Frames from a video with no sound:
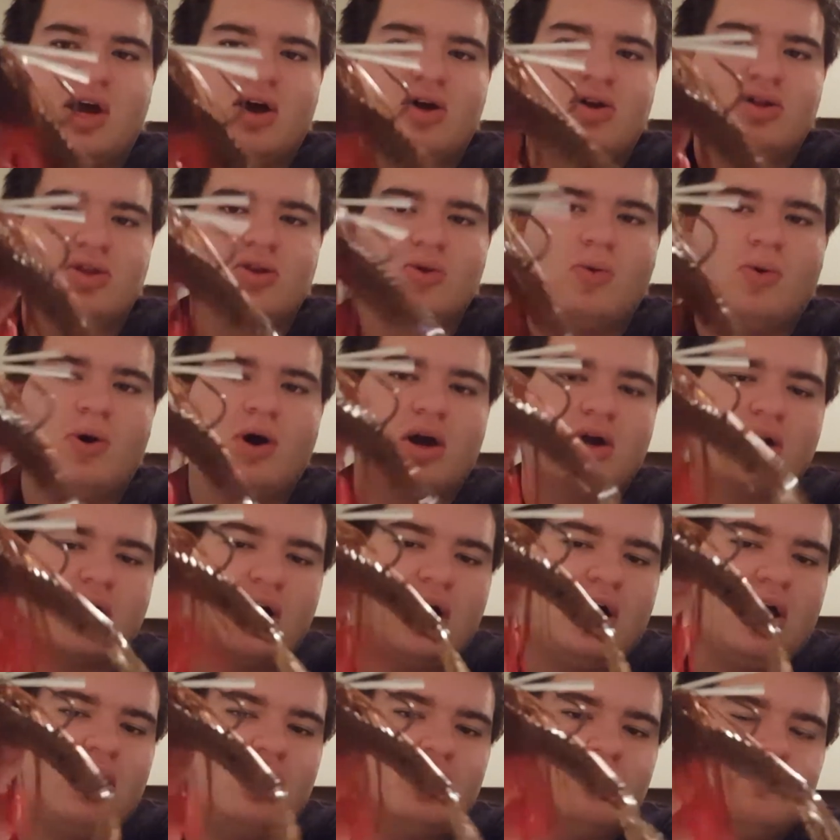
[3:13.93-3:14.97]
down in the water
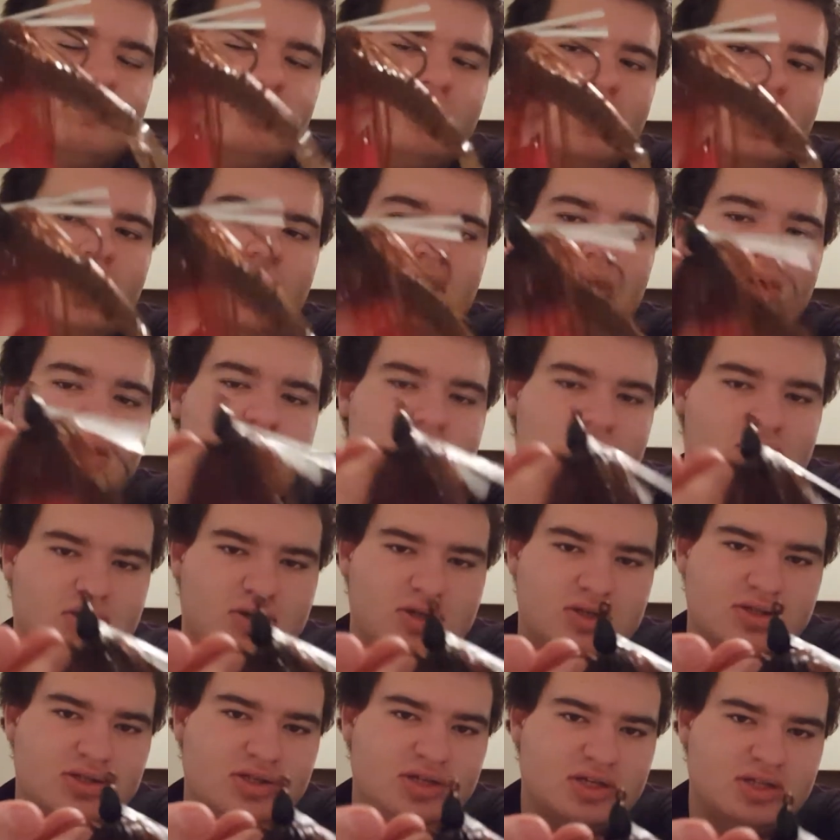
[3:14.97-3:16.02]
column. You
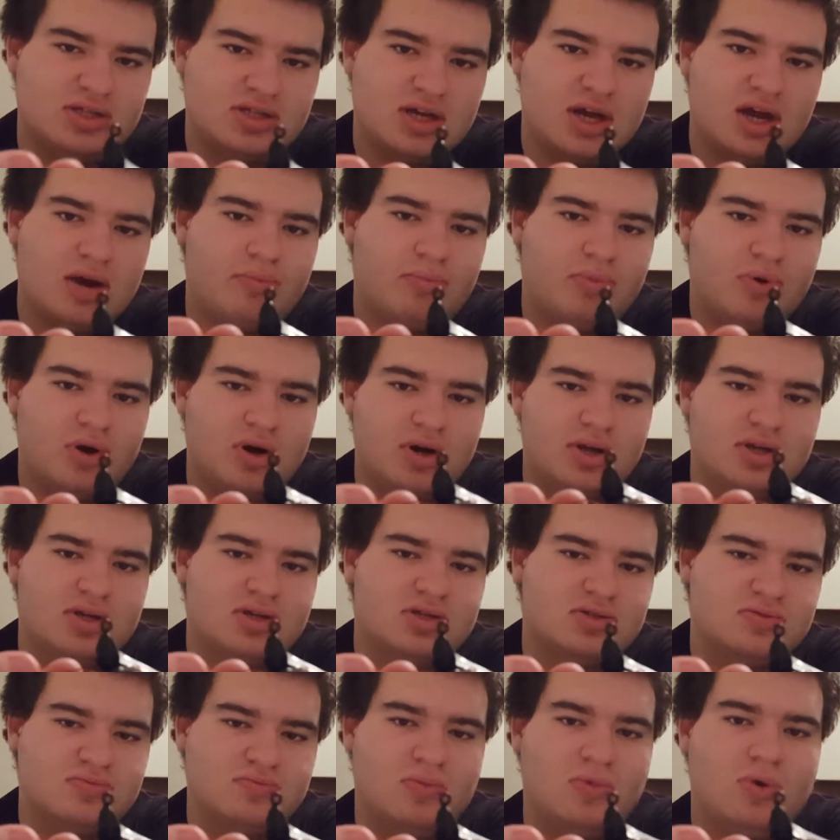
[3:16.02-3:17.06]
can see it's got a pretty
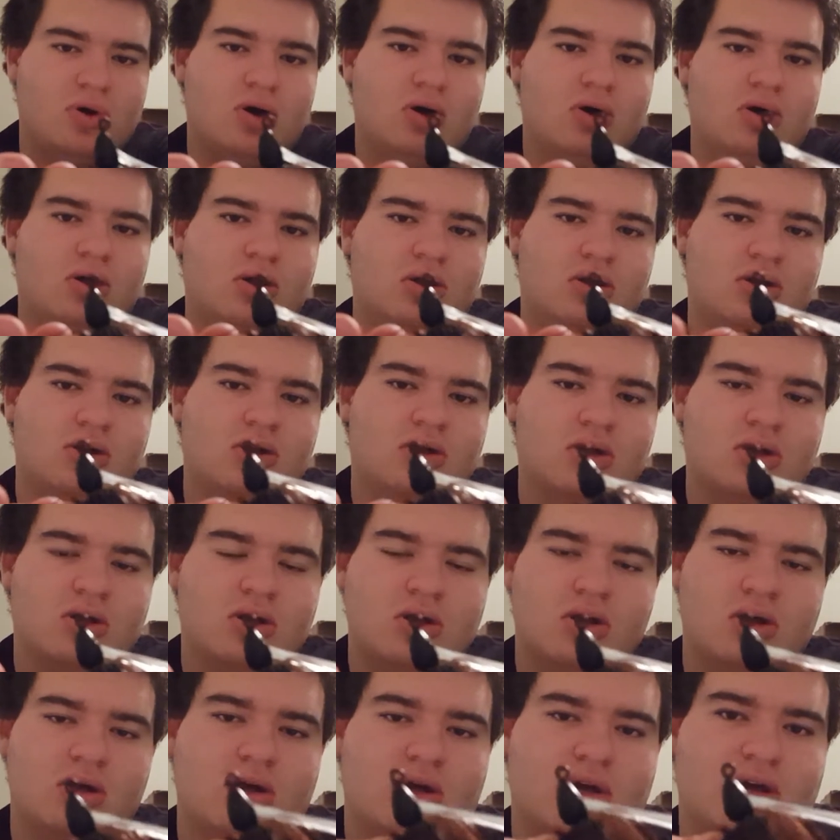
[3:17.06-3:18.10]
small
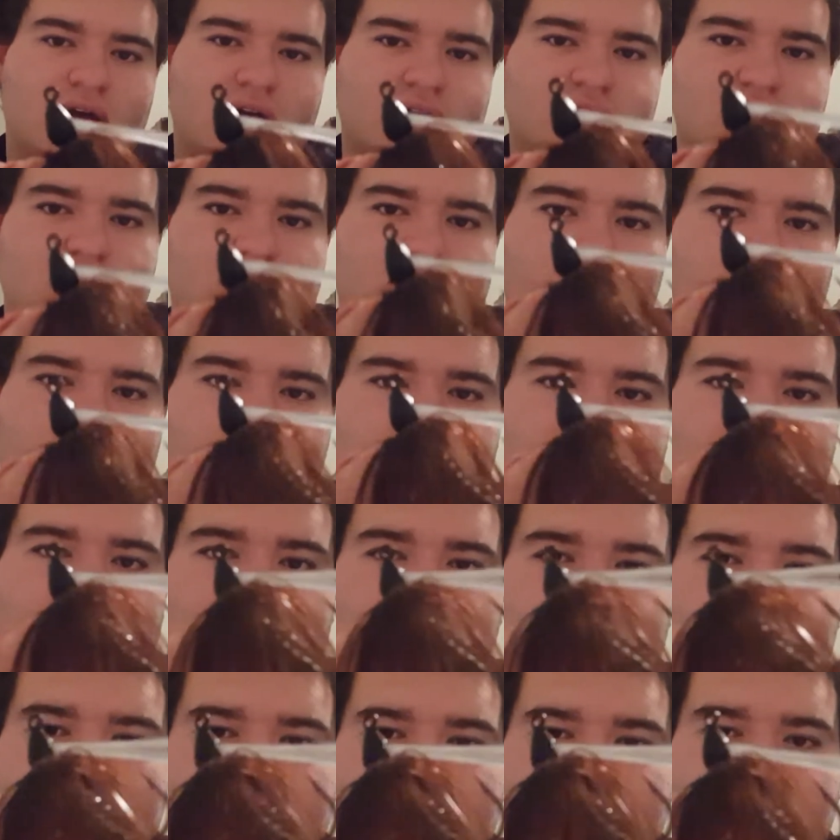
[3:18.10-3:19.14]
Catch and Cole
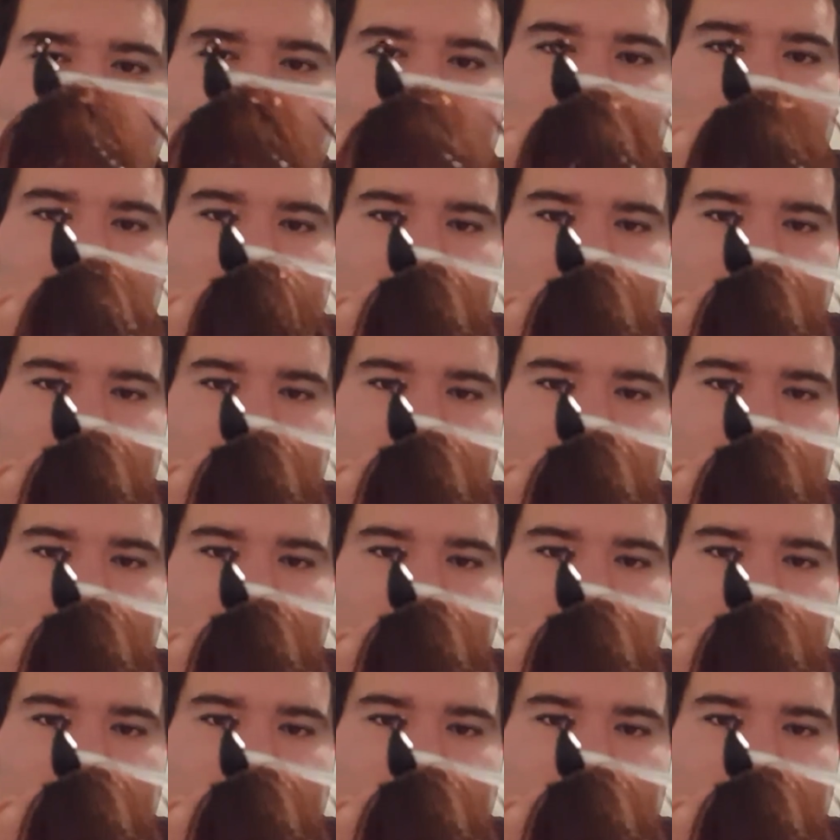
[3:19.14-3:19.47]
Baits